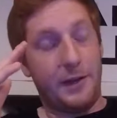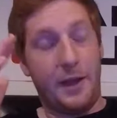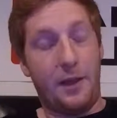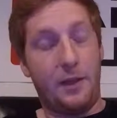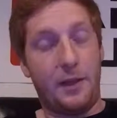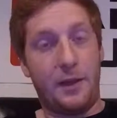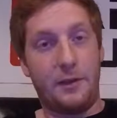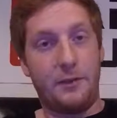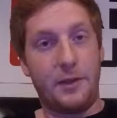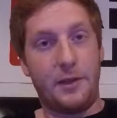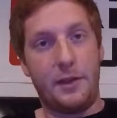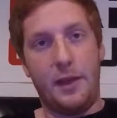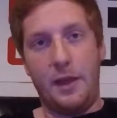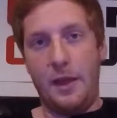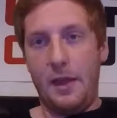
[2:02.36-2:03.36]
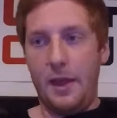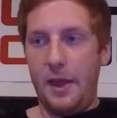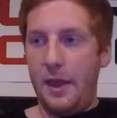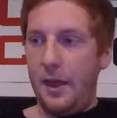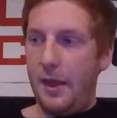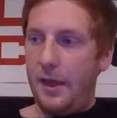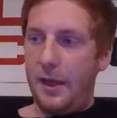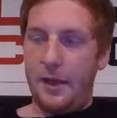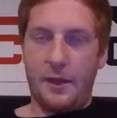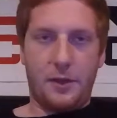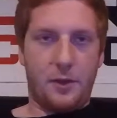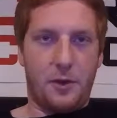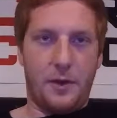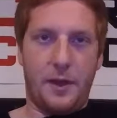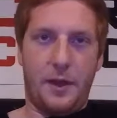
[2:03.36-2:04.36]
hell out of it and
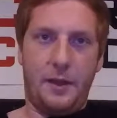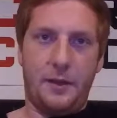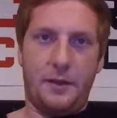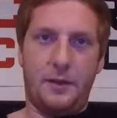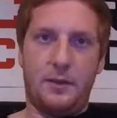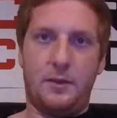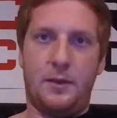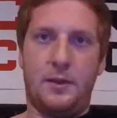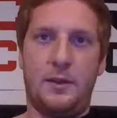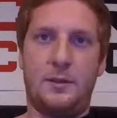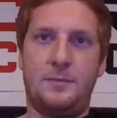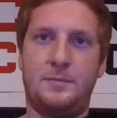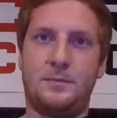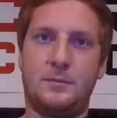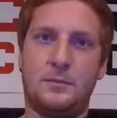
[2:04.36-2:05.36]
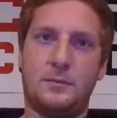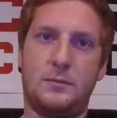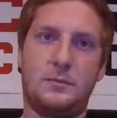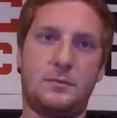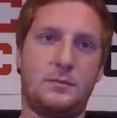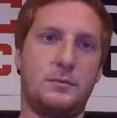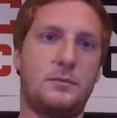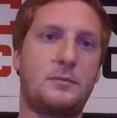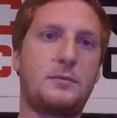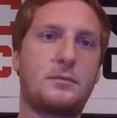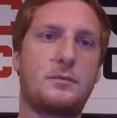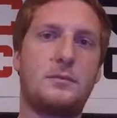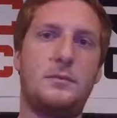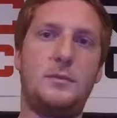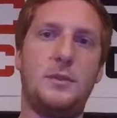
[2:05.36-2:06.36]
go ahead and
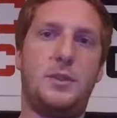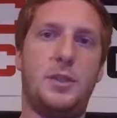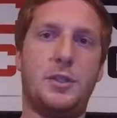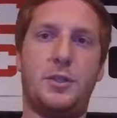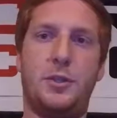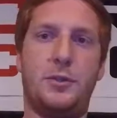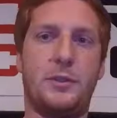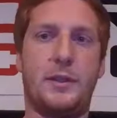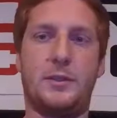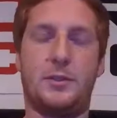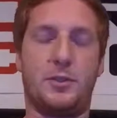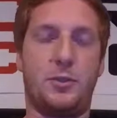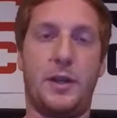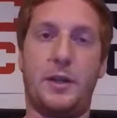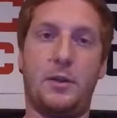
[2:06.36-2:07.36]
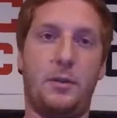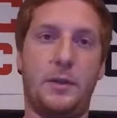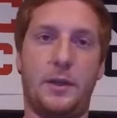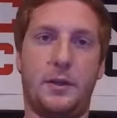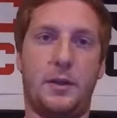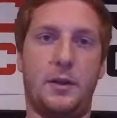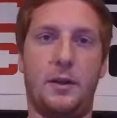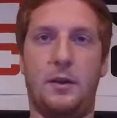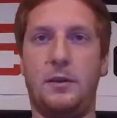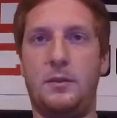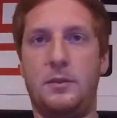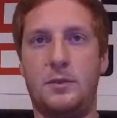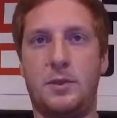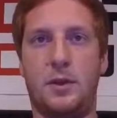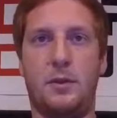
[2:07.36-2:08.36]
just use it as a track only car.
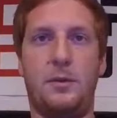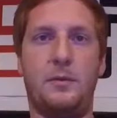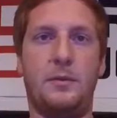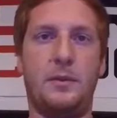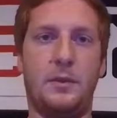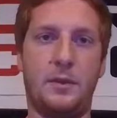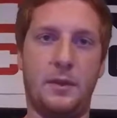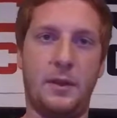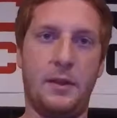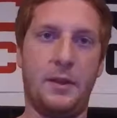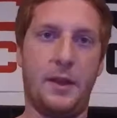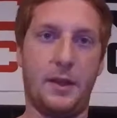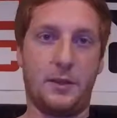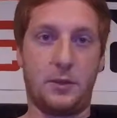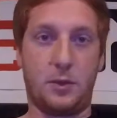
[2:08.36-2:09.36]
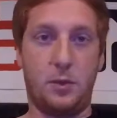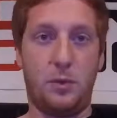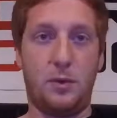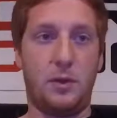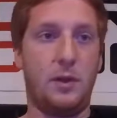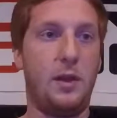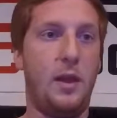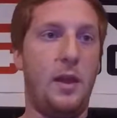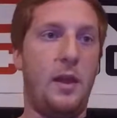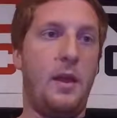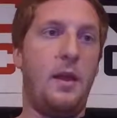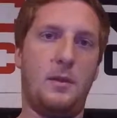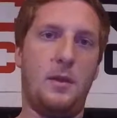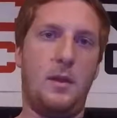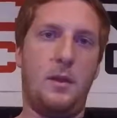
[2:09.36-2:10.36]
So that's cool,
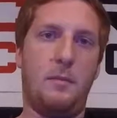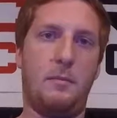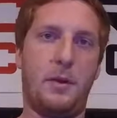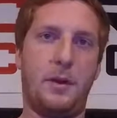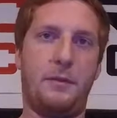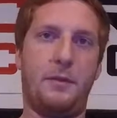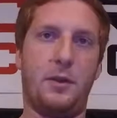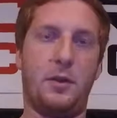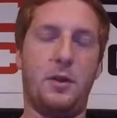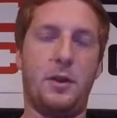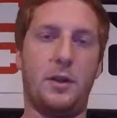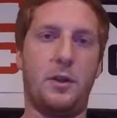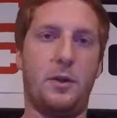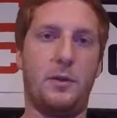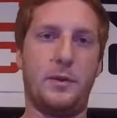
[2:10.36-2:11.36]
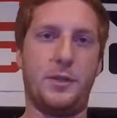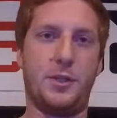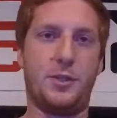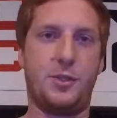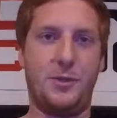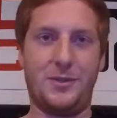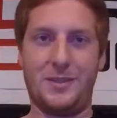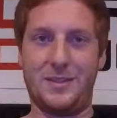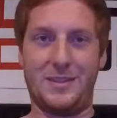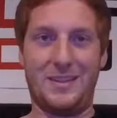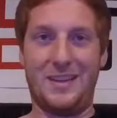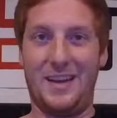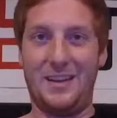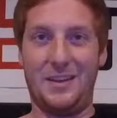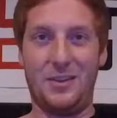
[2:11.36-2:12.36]
but if you're going to go and just use it as a
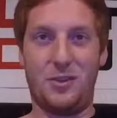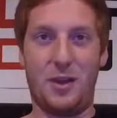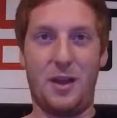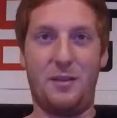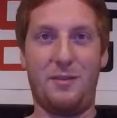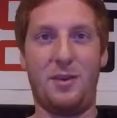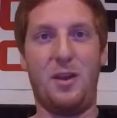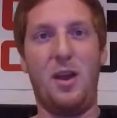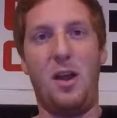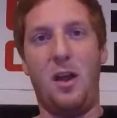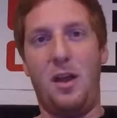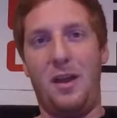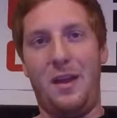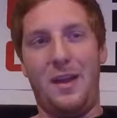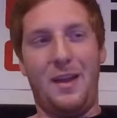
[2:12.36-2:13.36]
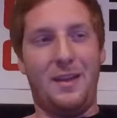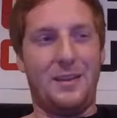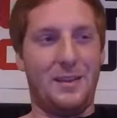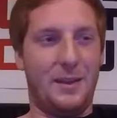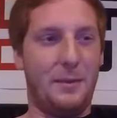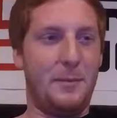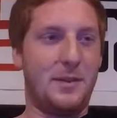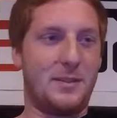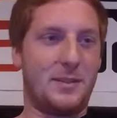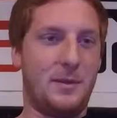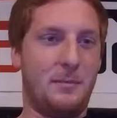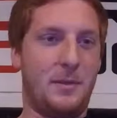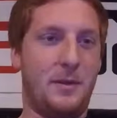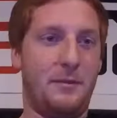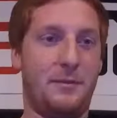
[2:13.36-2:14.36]
daily driver, the limited
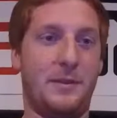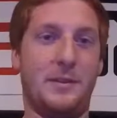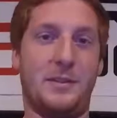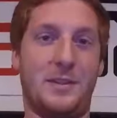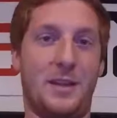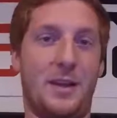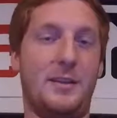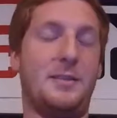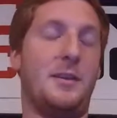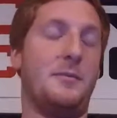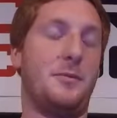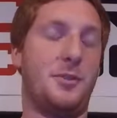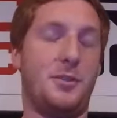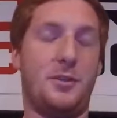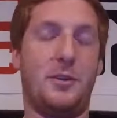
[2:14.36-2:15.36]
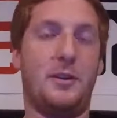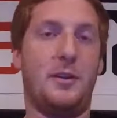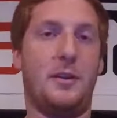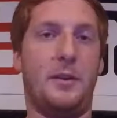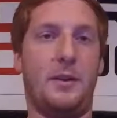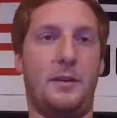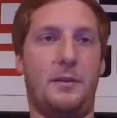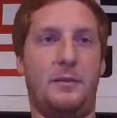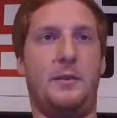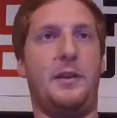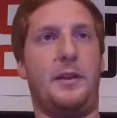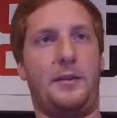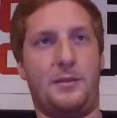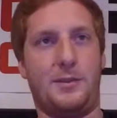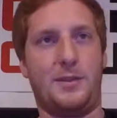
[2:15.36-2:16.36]
slip diff is nice, I'm sure,
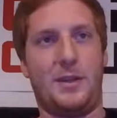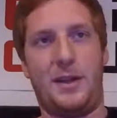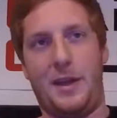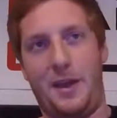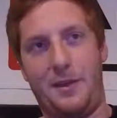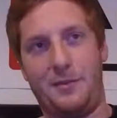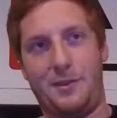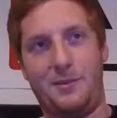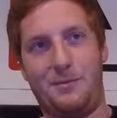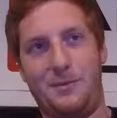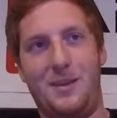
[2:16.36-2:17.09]
like, because I have it.